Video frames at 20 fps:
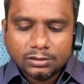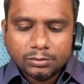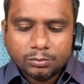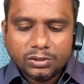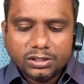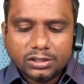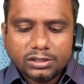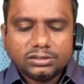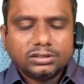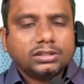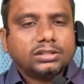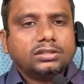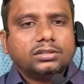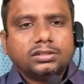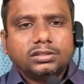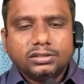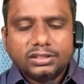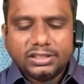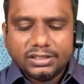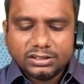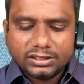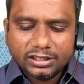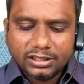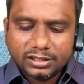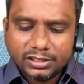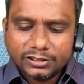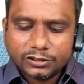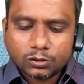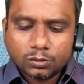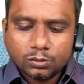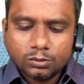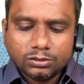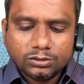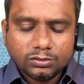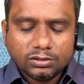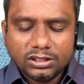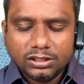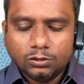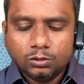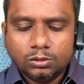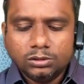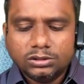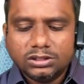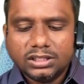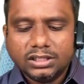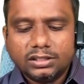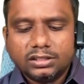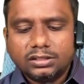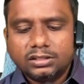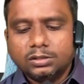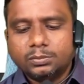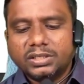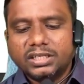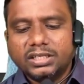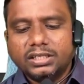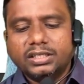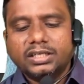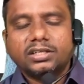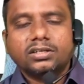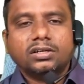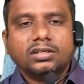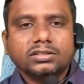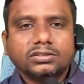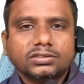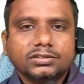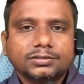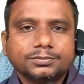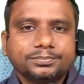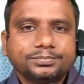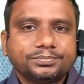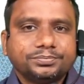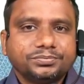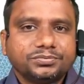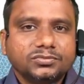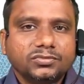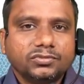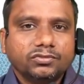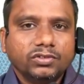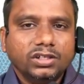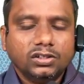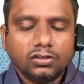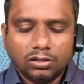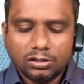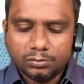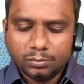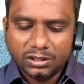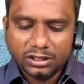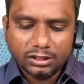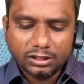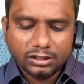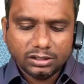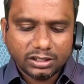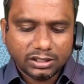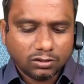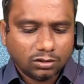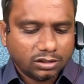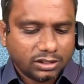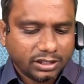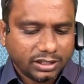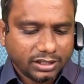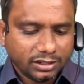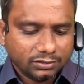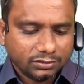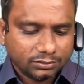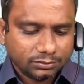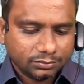because I said exclusively goods returned by debtors will not be recorded in